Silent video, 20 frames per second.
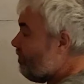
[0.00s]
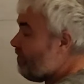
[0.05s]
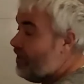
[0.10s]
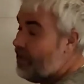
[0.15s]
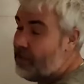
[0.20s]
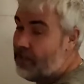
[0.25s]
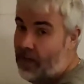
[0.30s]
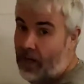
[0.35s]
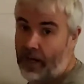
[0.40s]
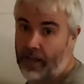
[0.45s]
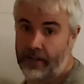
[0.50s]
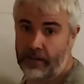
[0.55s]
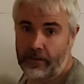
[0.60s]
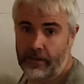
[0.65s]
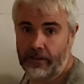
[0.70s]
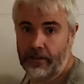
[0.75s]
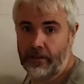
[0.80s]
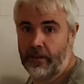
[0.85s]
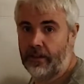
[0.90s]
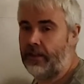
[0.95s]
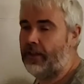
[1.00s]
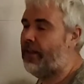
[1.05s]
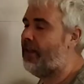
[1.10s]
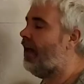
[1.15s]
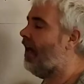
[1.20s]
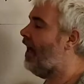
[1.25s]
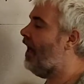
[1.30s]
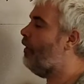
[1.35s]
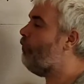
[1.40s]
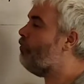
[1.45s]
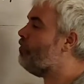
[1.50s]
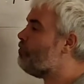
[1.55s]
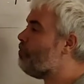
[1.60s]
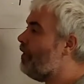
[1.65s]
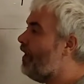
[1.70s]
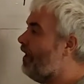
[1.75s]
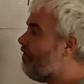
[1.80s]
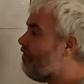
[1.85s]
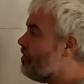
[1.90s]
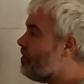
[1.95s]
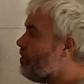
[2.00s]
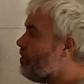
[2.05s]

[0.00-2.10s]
of this line. And once we have a